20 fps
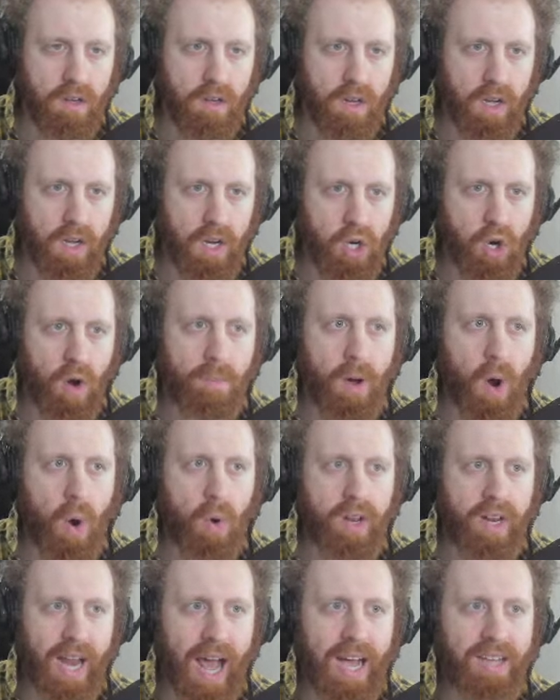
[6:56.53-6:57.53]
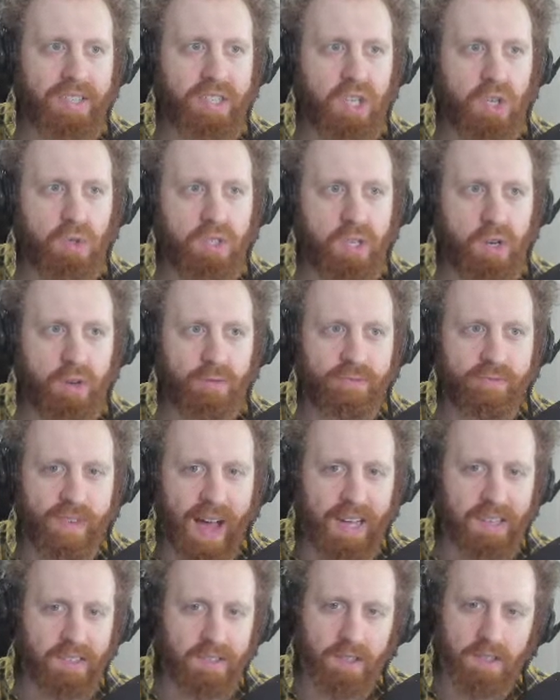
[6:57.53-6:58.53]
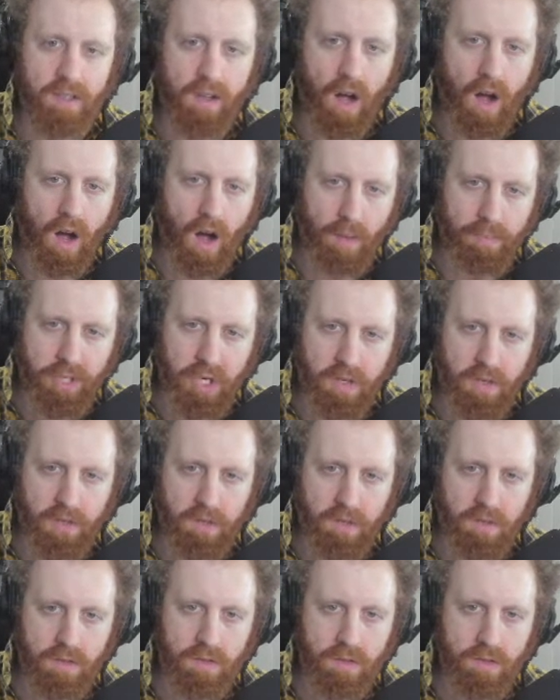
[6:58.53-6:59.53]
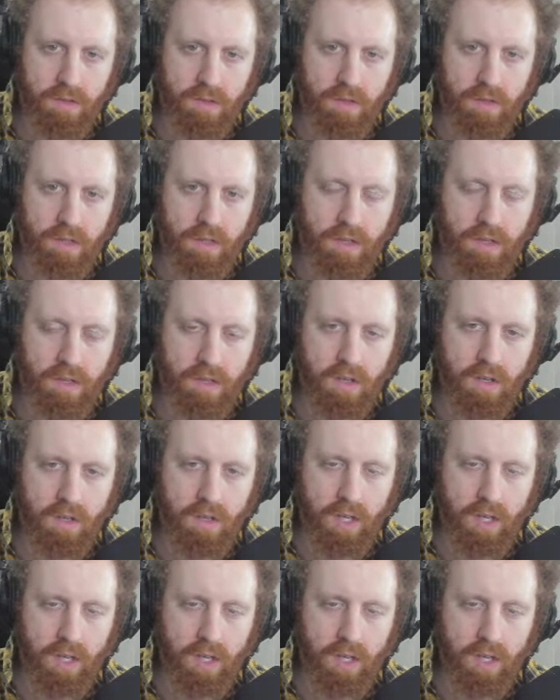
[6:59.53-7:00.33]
your opponent has to use their fastest options to